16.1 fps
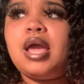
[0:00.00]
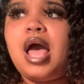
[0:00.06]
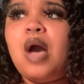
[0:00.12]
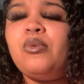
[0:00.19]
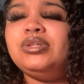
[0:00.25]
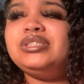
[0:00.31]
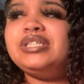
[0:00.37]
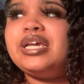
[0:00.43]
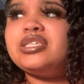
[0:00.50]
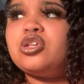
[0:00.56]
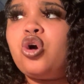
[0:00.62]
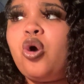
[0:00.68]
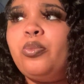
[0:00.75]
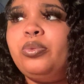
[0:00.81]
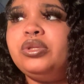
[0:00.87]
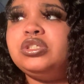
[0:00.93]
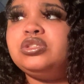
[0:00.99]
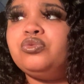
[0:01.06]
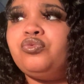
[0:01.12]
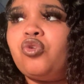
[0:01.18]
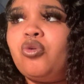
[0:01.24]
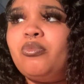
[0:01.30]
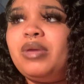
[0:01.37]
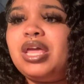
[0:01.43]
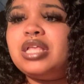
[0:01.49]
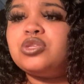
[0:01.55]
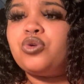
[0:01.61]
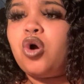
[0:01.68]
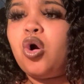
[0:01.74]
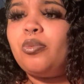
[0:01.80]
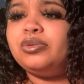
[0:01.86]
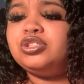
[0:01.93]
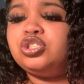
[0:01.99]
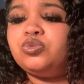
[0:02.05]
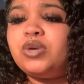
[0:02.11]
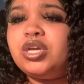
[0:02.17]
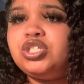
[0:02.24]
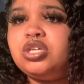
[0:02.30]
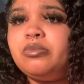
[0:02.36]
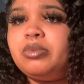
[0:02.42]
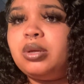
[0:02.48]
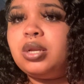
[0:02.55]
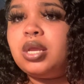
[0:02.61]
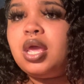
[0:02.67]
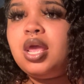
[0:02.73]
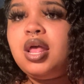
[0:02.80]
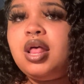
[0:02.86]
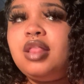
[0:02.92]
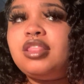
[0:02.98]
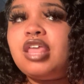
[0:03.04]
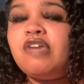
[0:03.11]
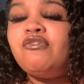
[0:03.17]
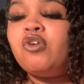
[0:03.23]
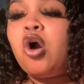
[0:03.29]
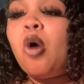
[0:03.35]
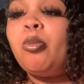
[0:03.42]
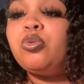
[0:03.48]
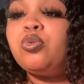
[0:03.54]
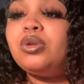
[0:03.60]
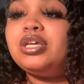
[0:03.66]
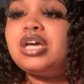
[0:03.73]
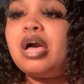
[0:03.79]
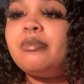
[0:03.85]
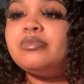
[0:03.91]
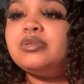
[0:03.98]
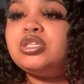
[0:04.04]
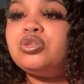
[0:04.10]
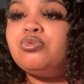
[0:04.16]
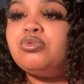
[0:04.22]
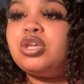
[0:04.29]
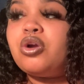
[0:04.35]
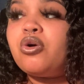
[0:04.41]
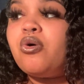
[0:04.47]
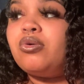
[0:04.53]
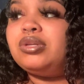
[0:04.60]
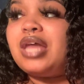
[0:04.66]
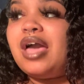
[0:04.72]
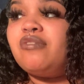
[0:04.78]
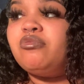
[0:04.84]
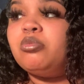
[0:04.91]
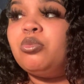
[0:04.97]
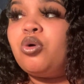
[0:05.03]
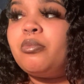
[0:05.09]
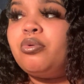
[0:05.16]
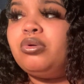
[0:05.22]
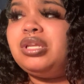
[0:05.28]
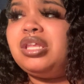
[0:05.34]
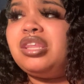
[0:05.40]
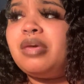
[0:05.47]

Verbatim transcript: I wouldn't say it's a hopeless romance or hopeless situation, but they feel hopeless when it comes to their own life, and more importantly,